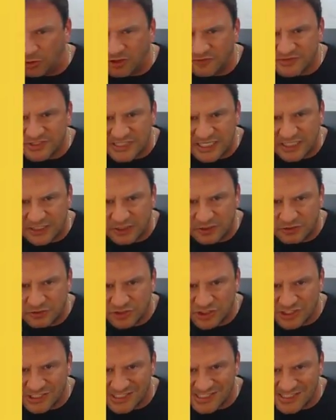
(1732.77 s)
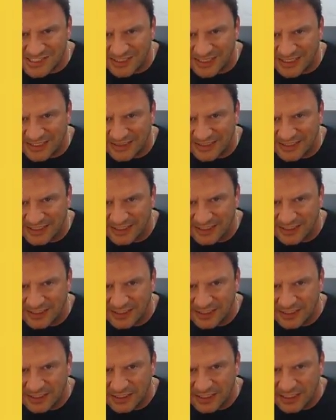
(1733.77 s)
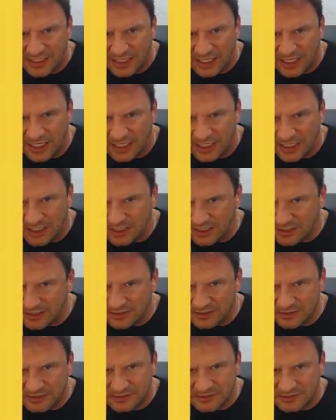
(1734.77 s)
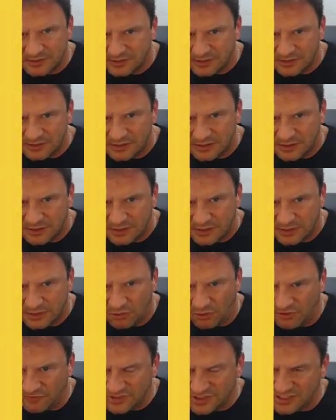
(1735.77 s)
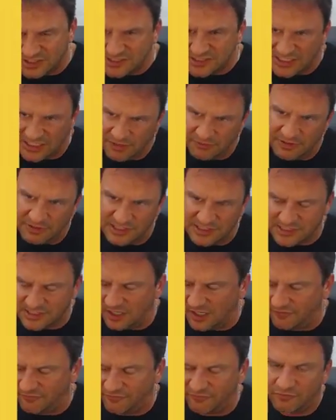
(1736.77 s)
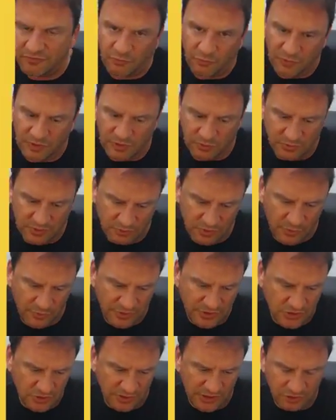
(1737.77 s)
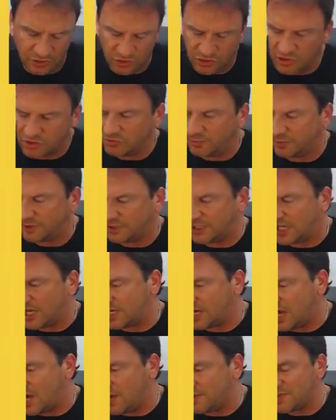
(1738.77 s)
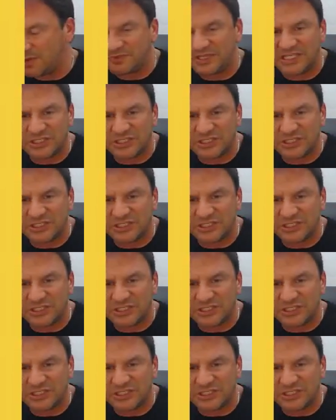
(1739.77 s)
off center. Just slightly. Off centering's tough. What we do here at justripit.com, that